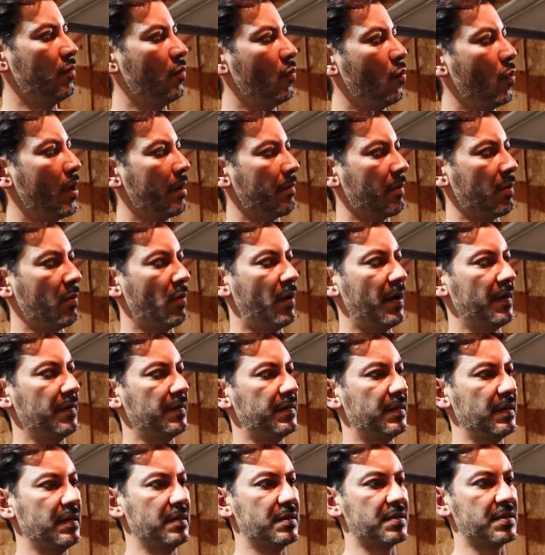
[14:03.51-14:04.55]
where we want
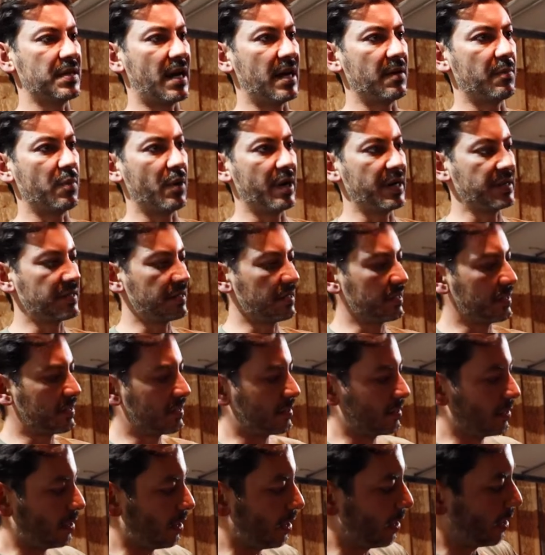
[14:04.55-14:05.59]
these side
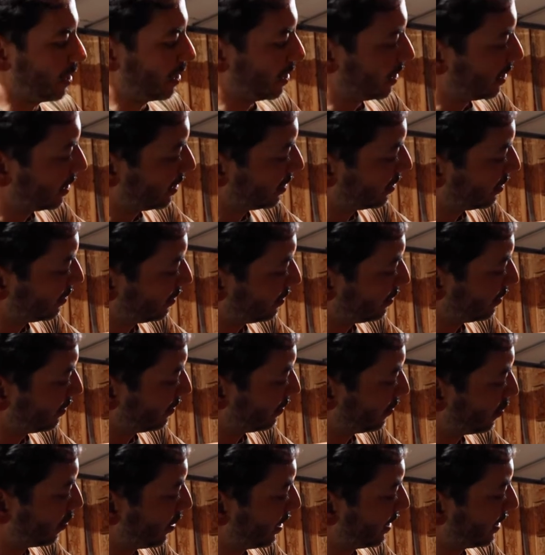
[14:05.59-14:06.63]
braces and
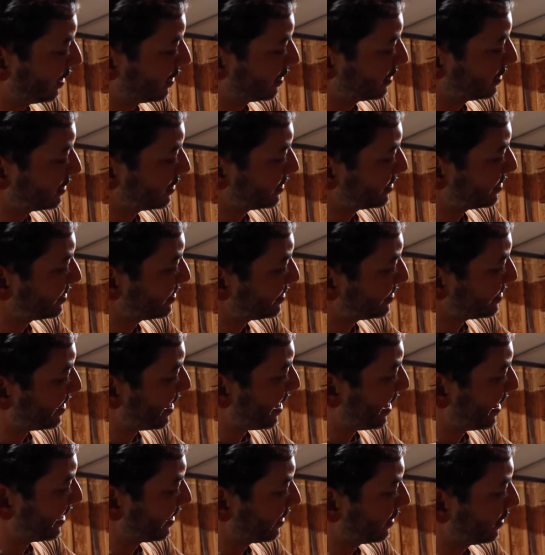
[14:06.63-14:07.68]
go ahead and
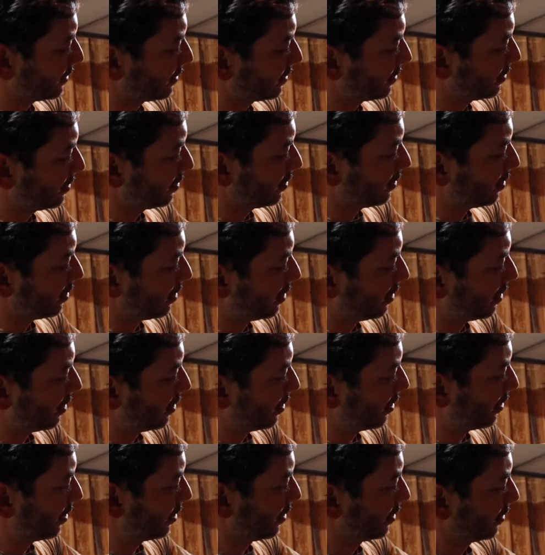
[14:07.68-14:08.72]
tighten
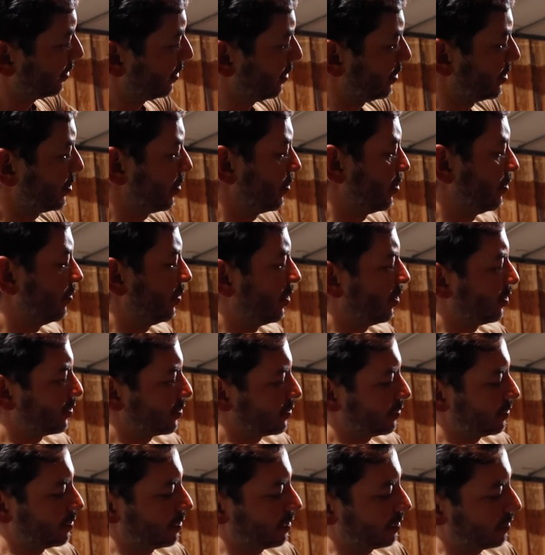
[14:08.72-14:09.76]
our internal bolts.
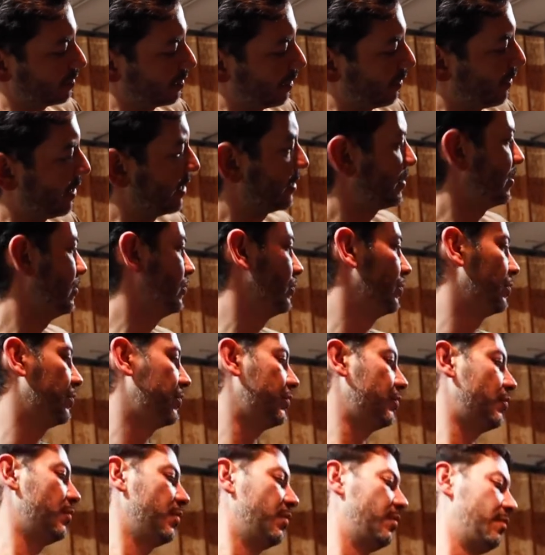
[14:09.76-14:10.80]
See how that's
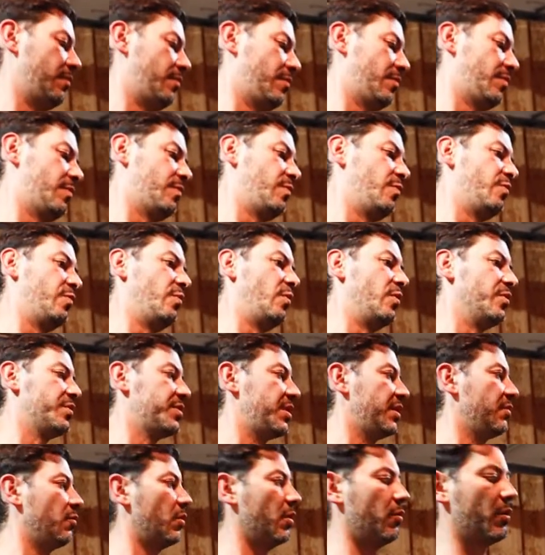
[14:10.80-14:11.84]
loose. We'll
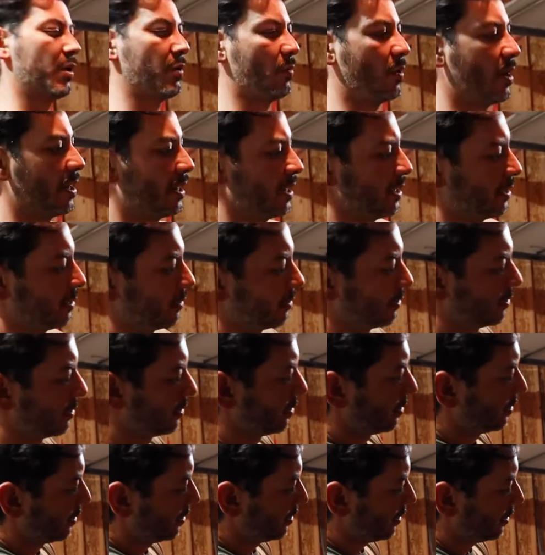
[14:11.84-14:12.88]
see what we want it
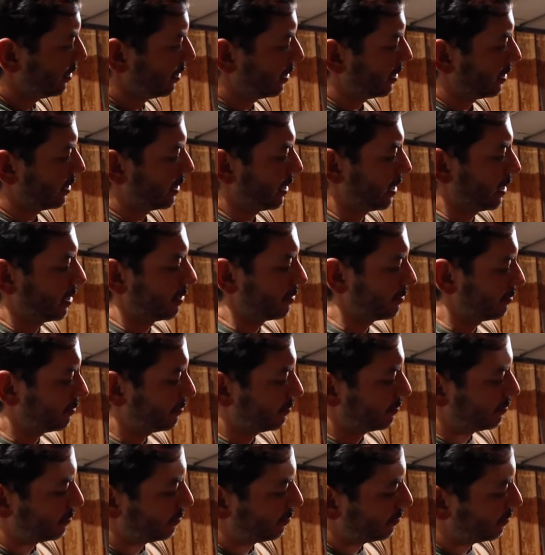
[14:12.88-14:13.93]
and get it
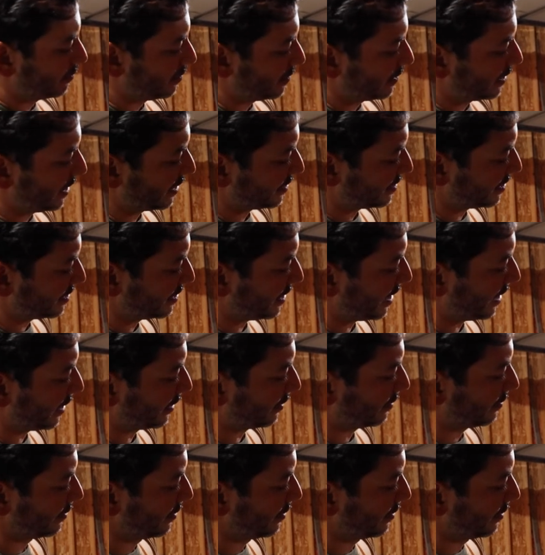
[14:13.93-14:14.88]
nice and tight.